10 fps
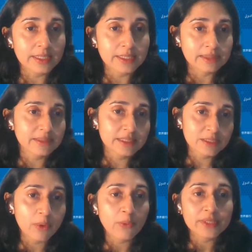is
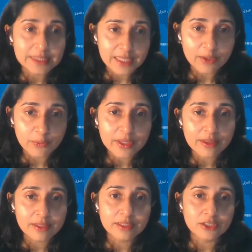what we start with
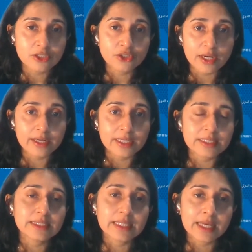to try and
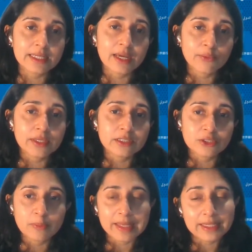understand how we can
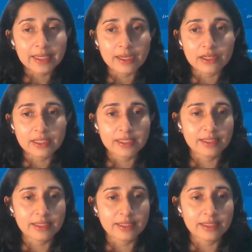do better here.